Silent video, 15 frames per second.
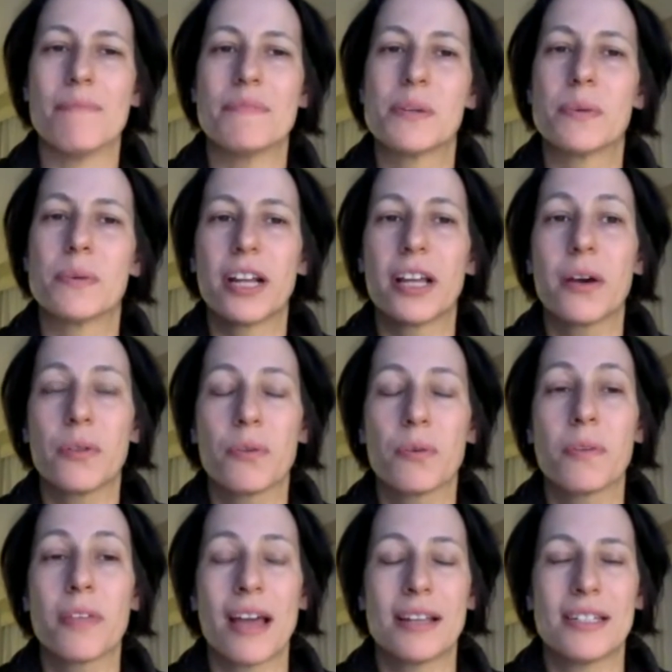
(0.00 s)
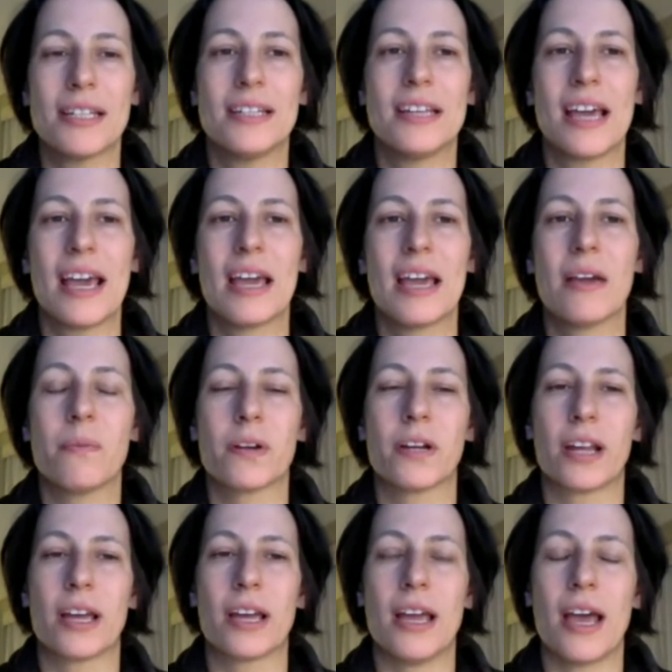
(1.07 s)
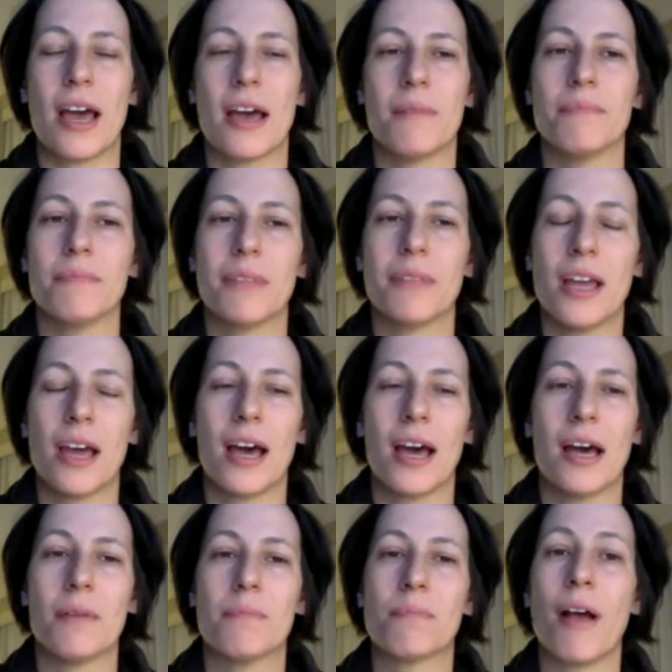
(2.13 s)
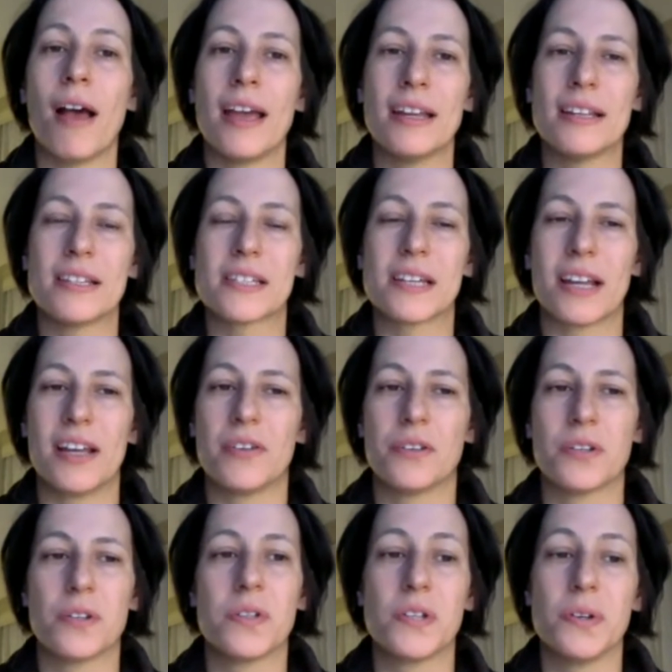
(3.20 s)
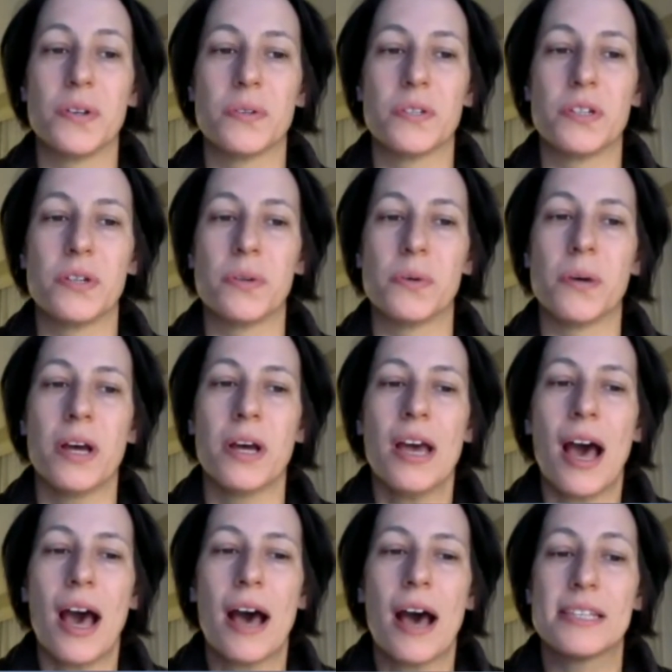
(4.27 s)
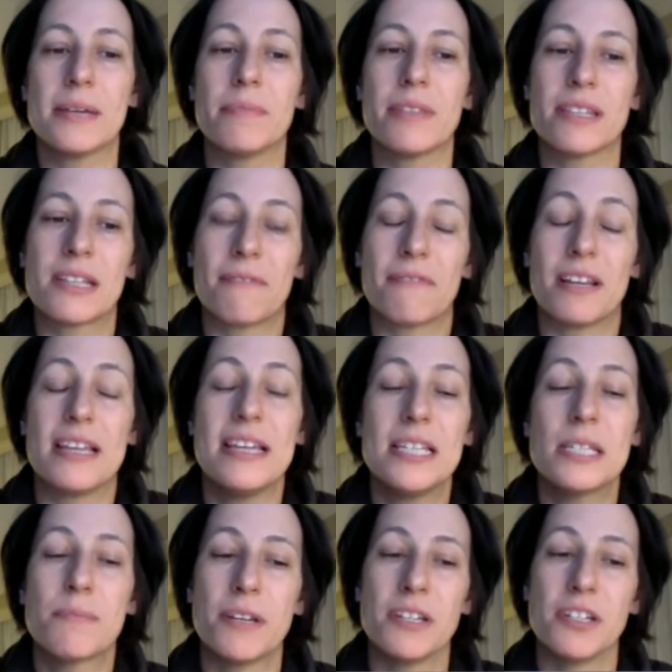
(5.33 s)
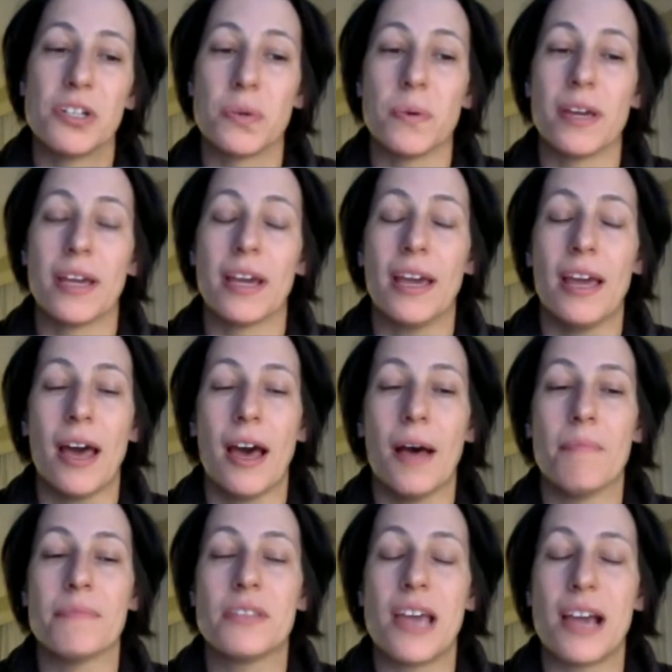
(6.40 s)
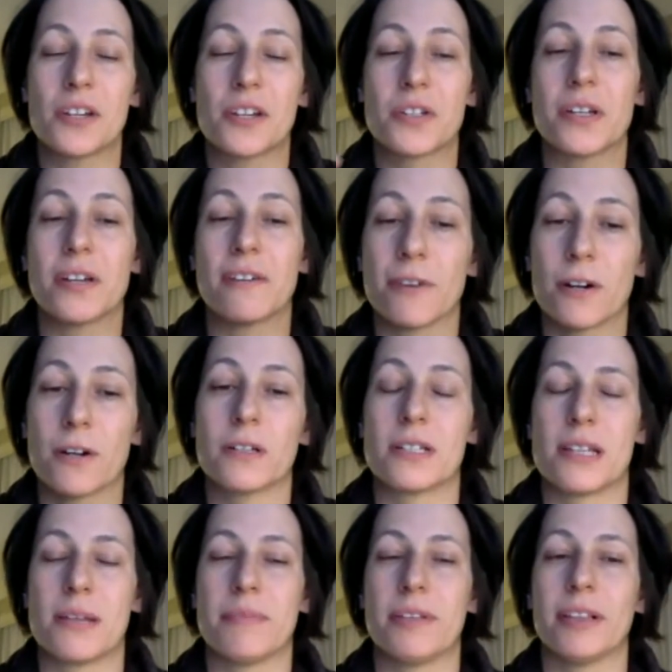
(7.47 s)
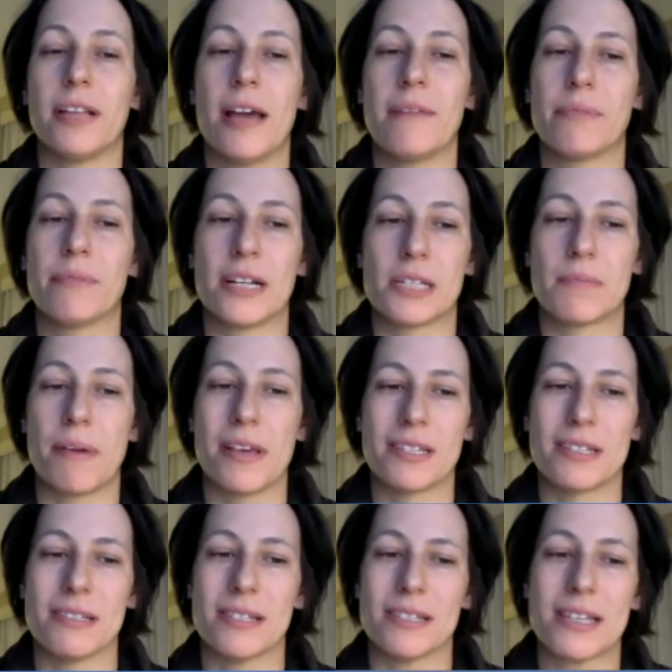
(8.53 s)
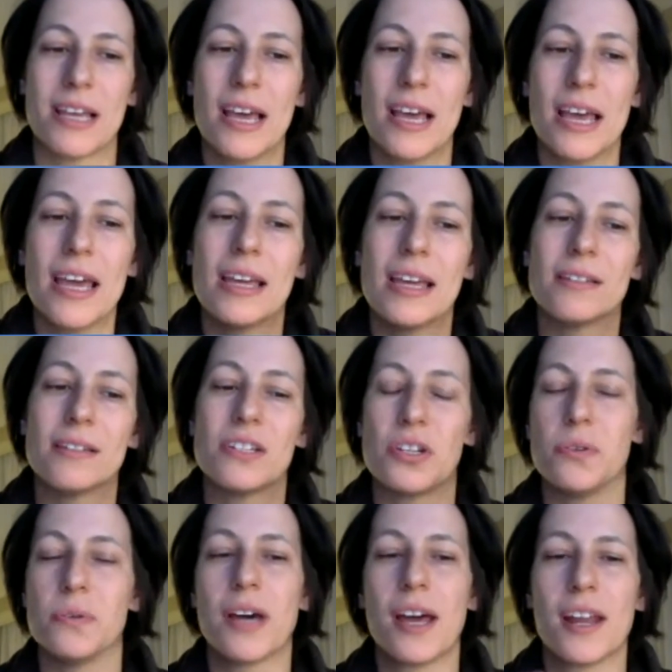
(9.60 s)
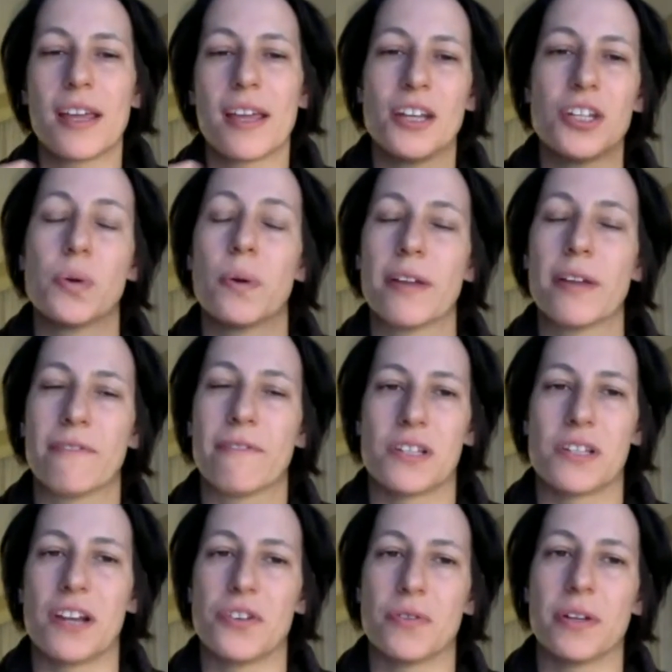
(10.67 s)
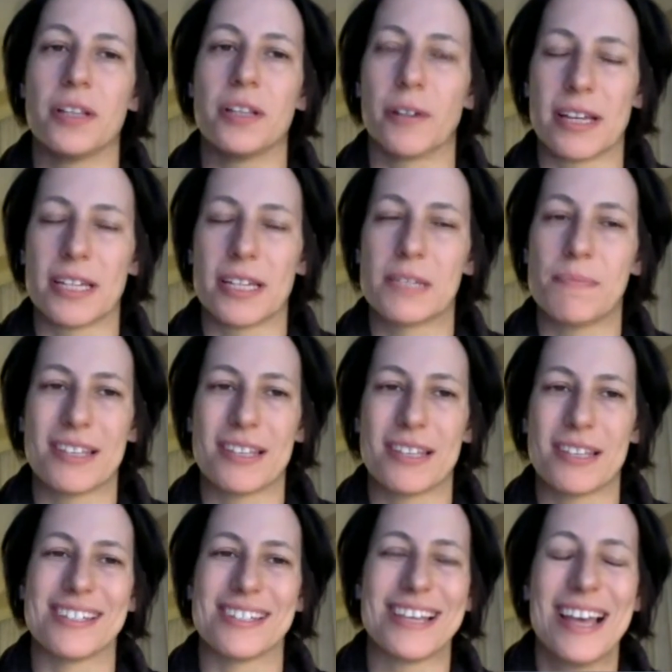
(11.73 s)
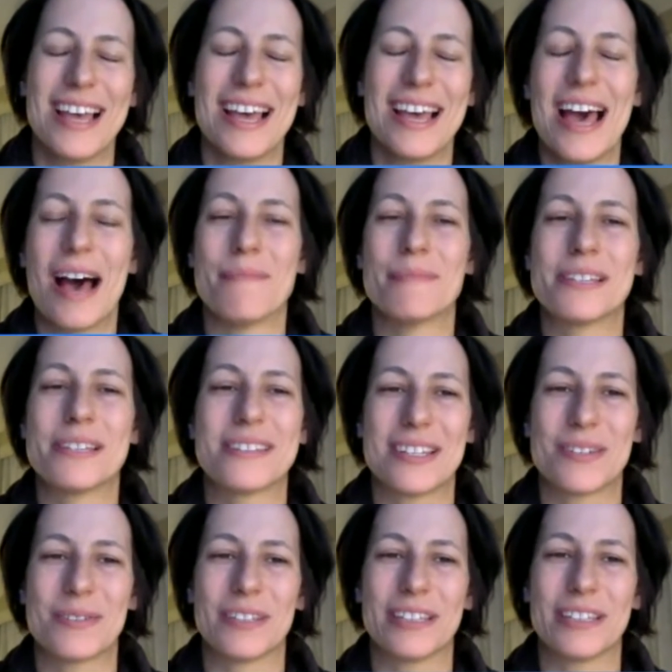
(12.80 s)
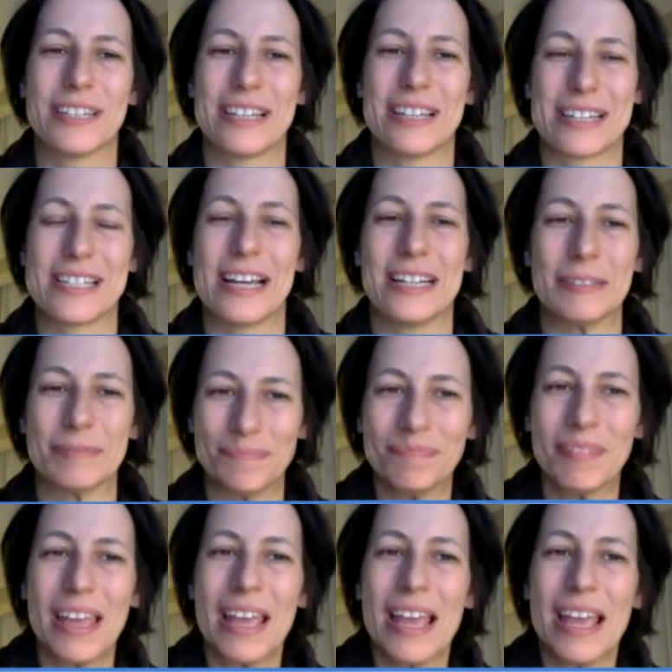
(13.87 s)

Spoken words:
So we're going to go through that today. We're going to Brian is going to introduce you to some of the stuff that he's been doing to actually convert some of the library spaces into cutting-edge 21st century learning spaces. So that's really exciting.